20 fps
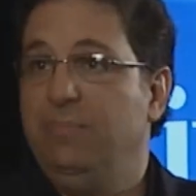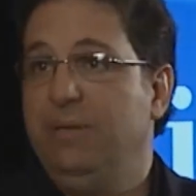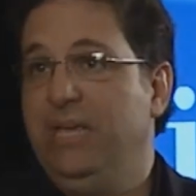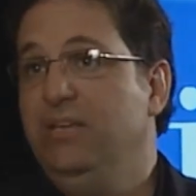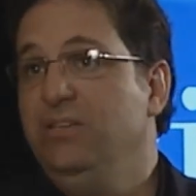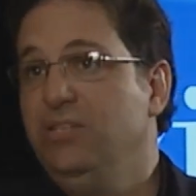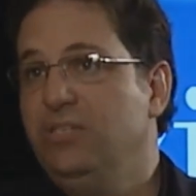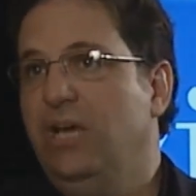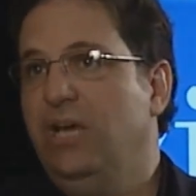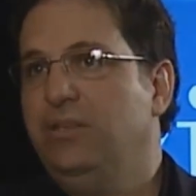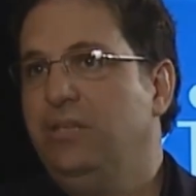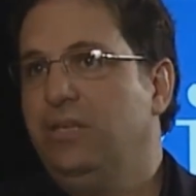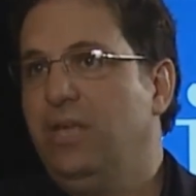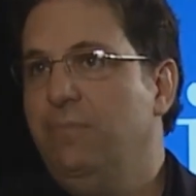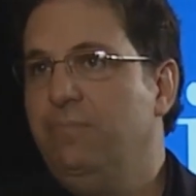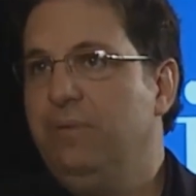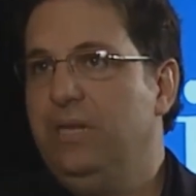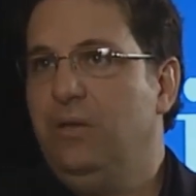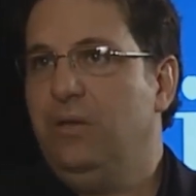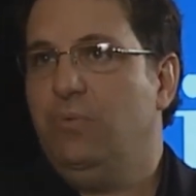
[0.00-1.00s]
could be inside the
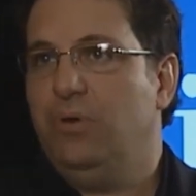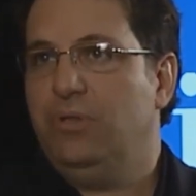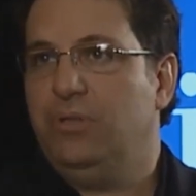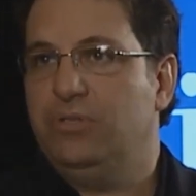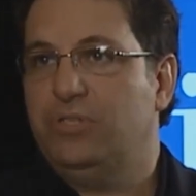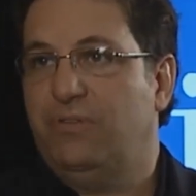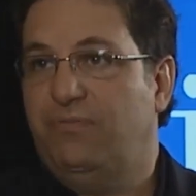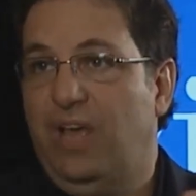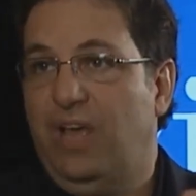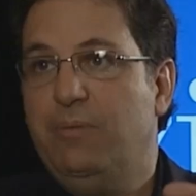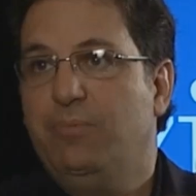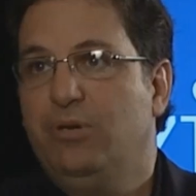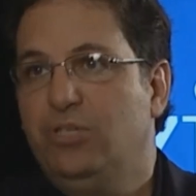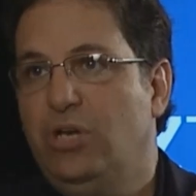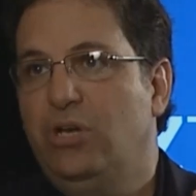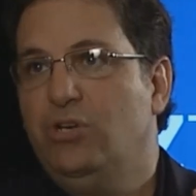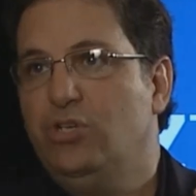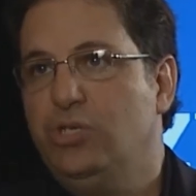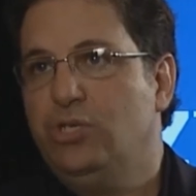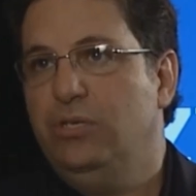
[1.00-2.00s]
company where there's a fiber
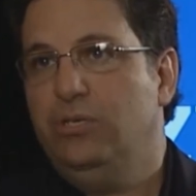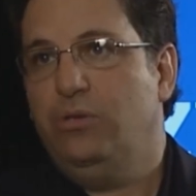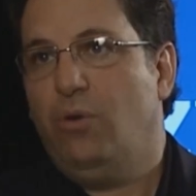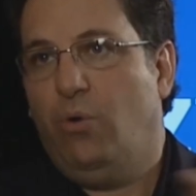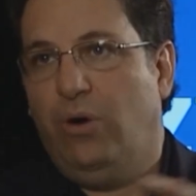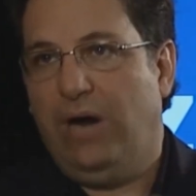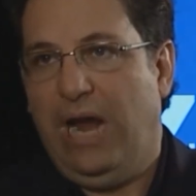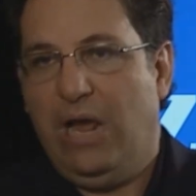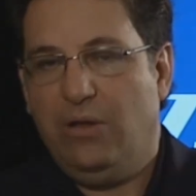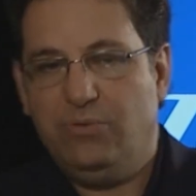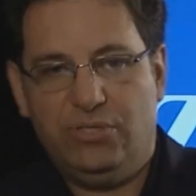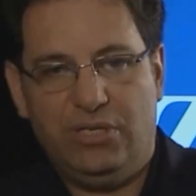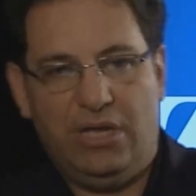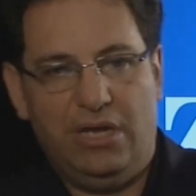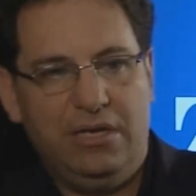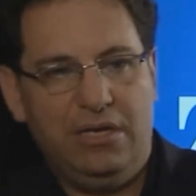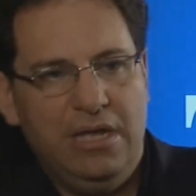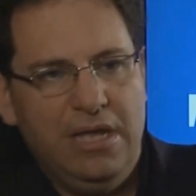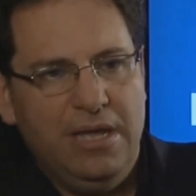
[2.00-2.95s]
junction, or outside.